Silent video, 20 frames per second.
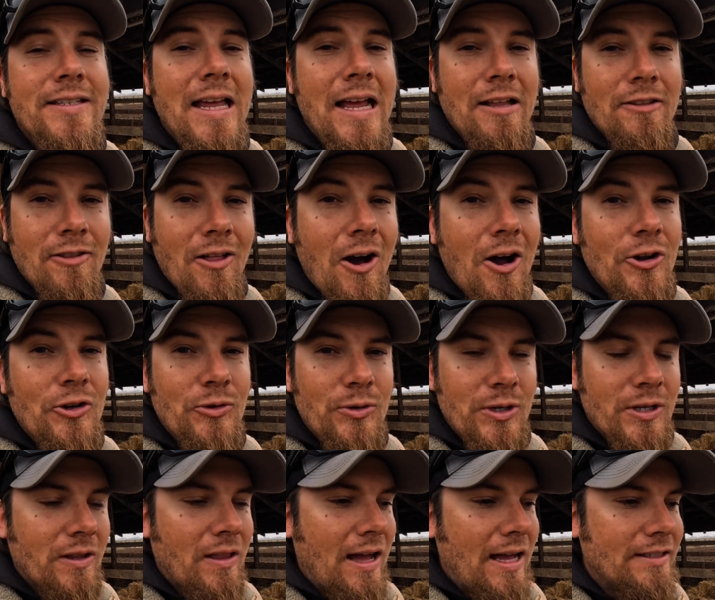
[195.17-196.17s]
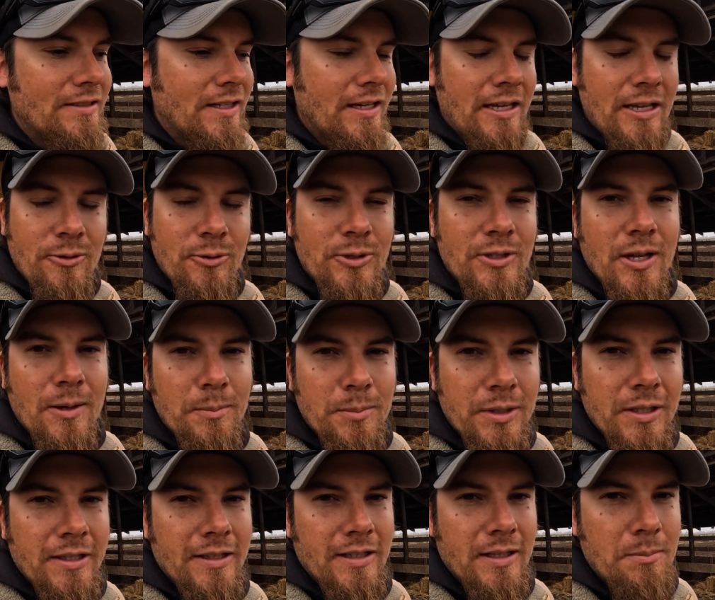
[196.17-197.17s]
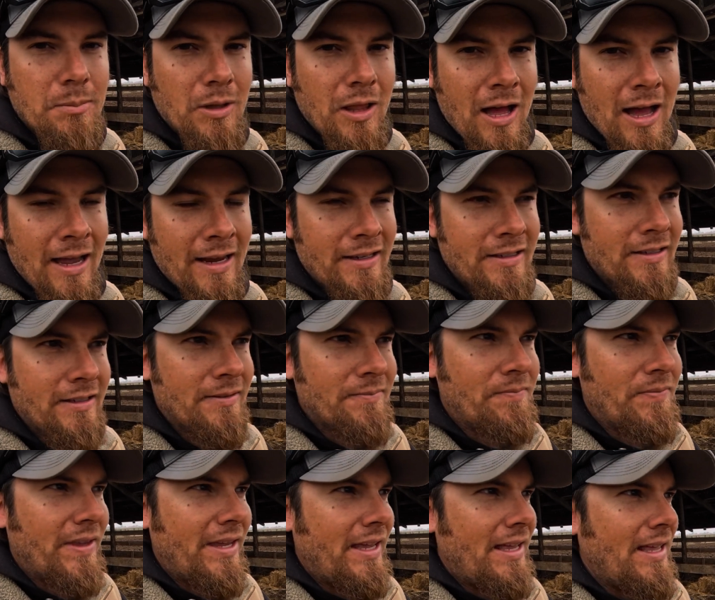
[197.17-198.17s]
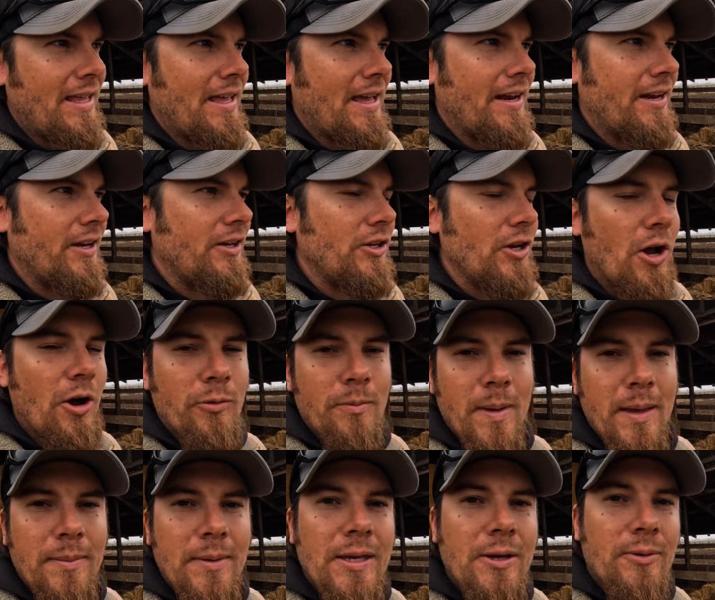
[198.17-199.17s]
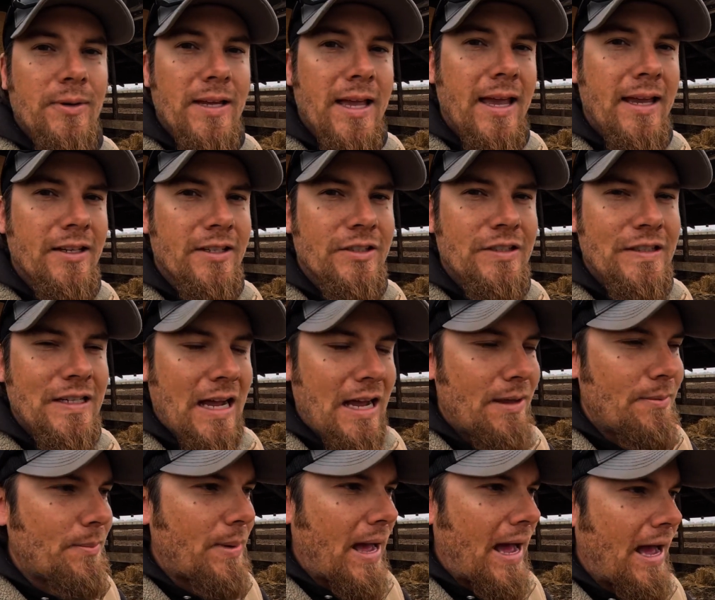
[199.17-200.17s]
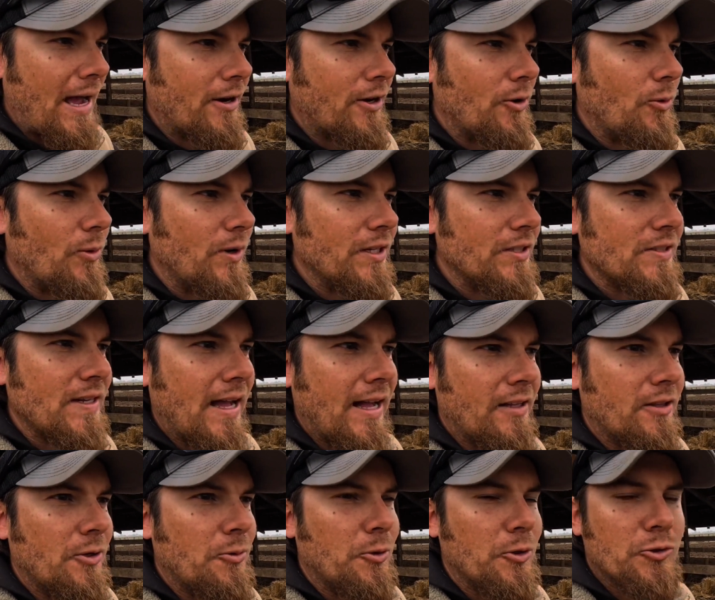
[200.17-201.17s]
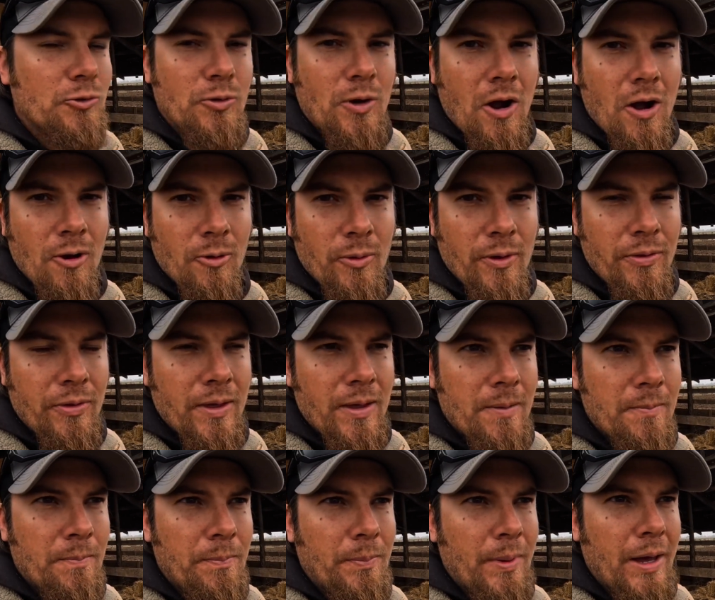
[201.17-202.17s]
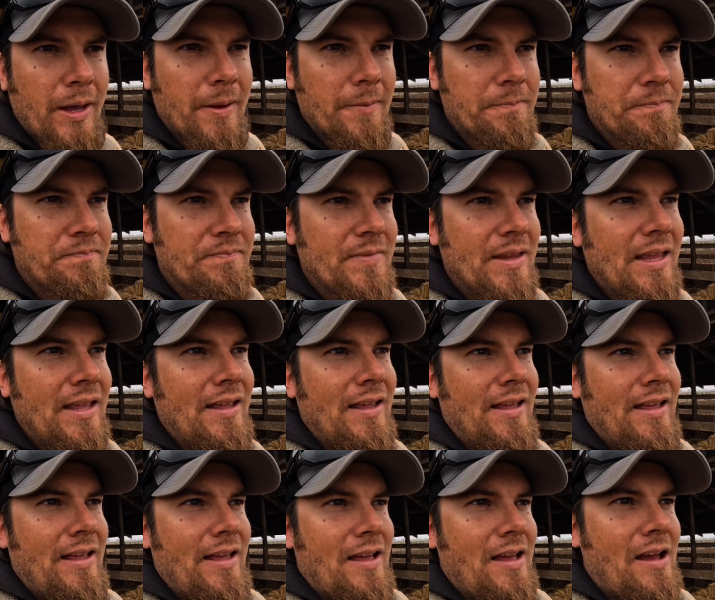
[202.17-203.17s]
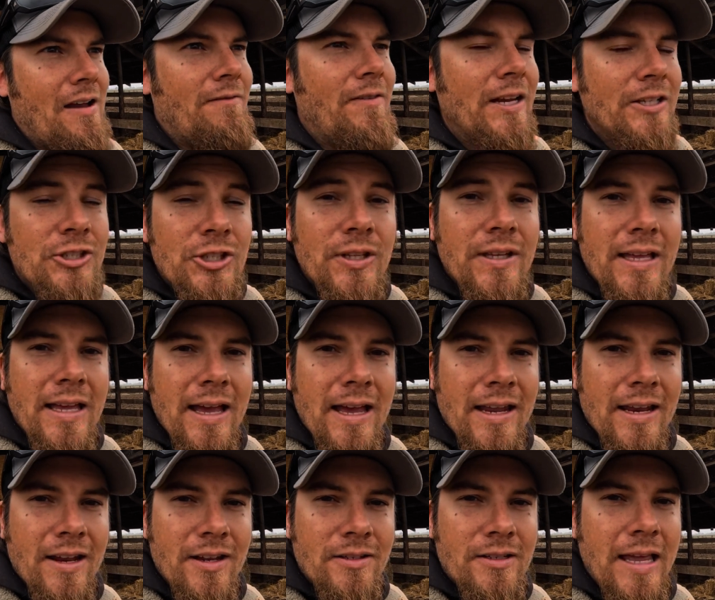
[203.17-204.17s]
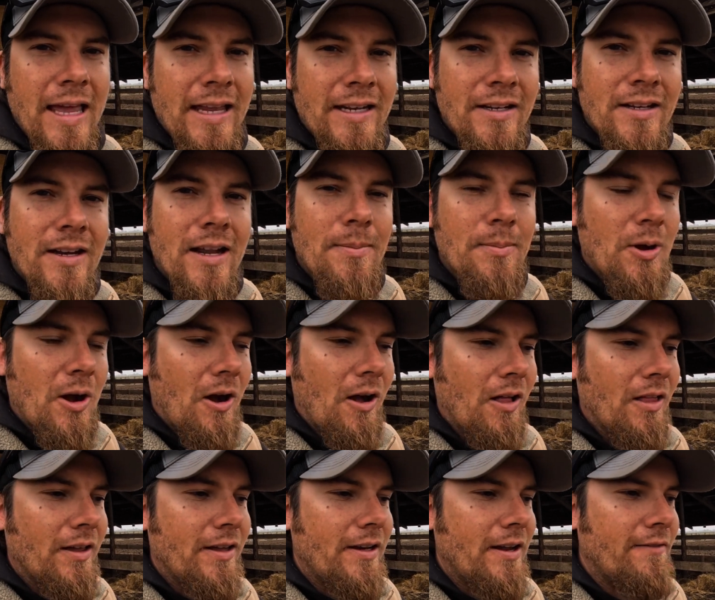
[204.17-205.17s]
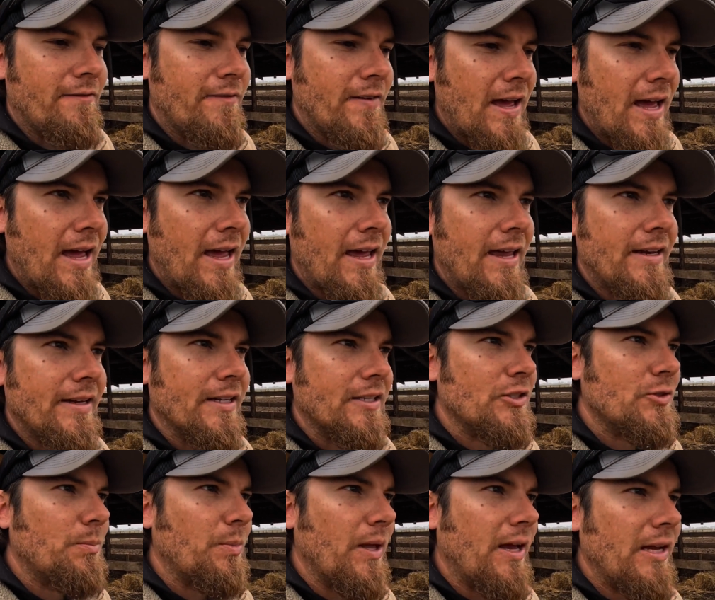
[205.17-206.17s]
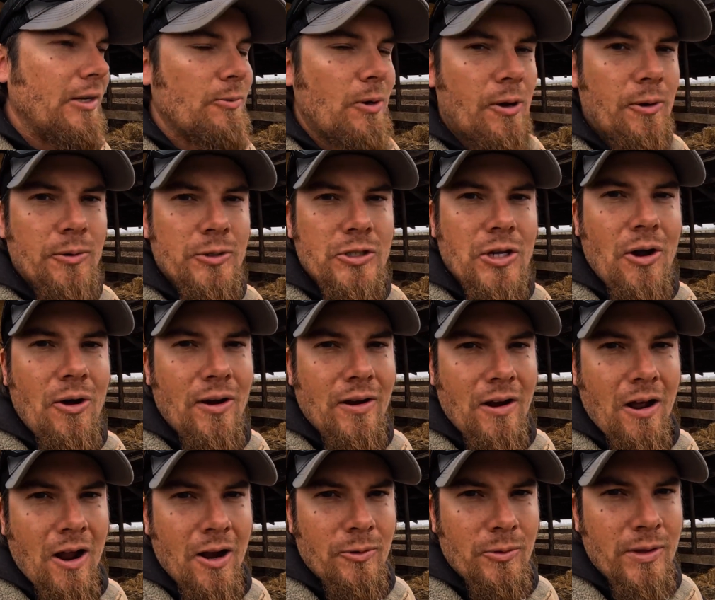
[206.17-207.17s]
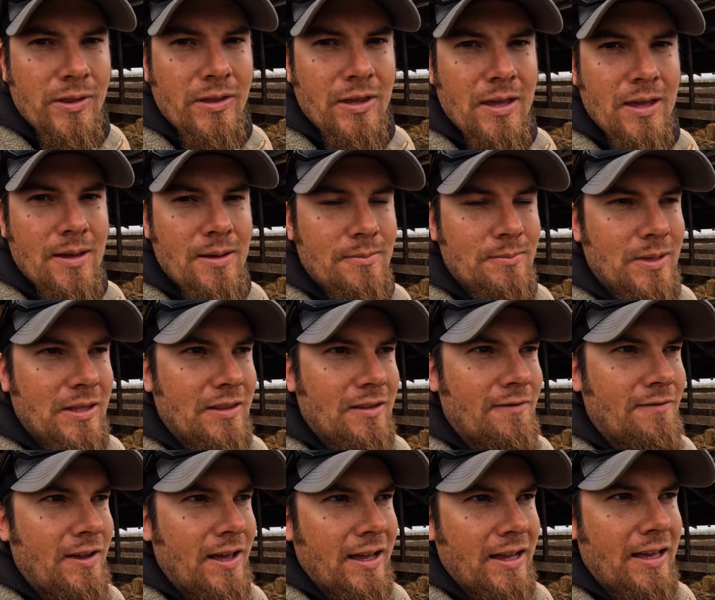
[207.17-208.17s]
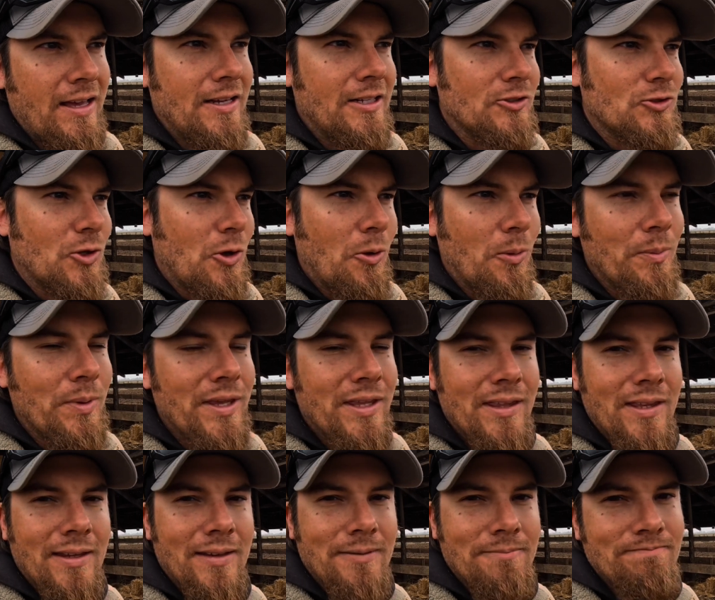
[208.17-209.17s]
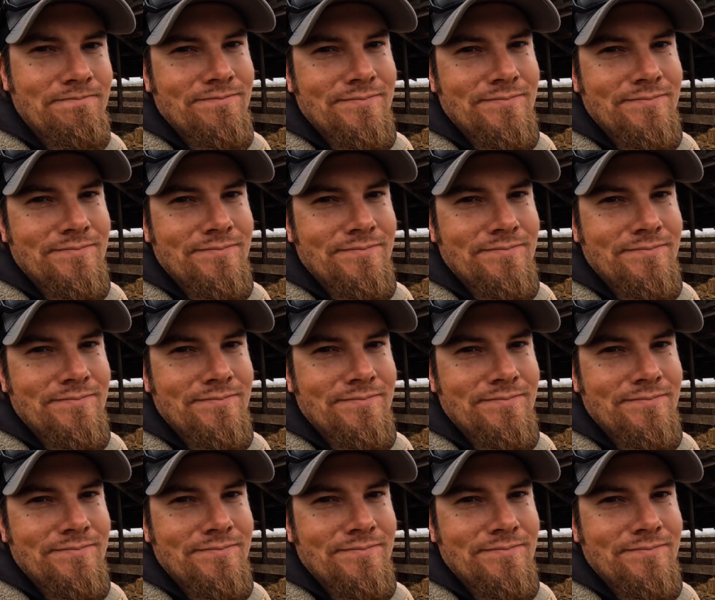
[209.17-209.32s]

take long to realize that he was completely blind and I didn't know if maybe he would gain his sight back or what exactly was wrong with him, but Eventually, I en- ended up calling a vet and explained what was going on with him, and the vet kind of told me that